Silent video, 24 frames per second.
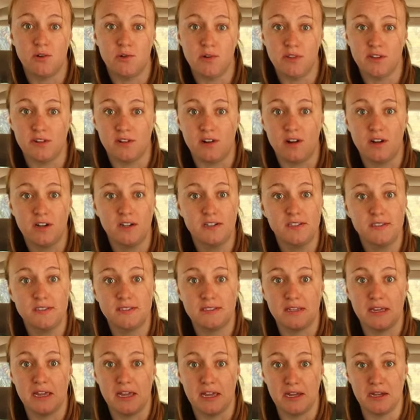go on their
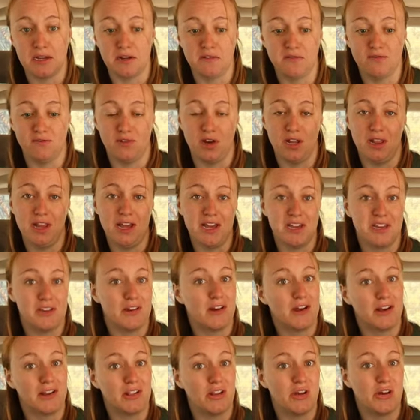harness, and voila,
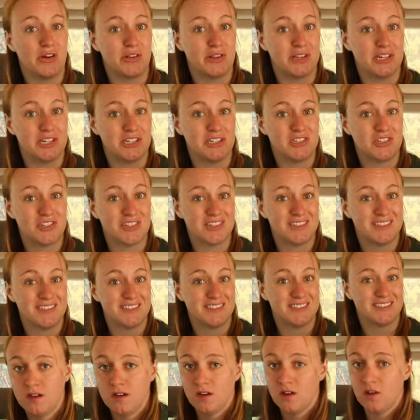you got a long leash.
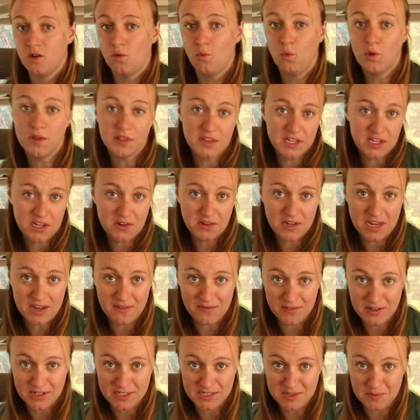One thing you
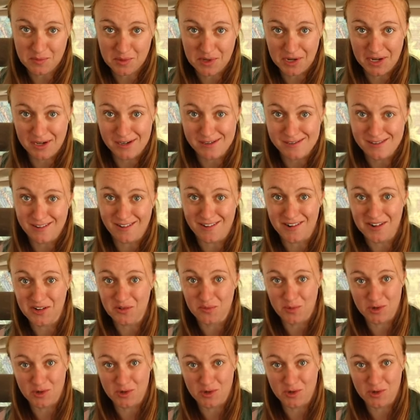can't forget to bring on a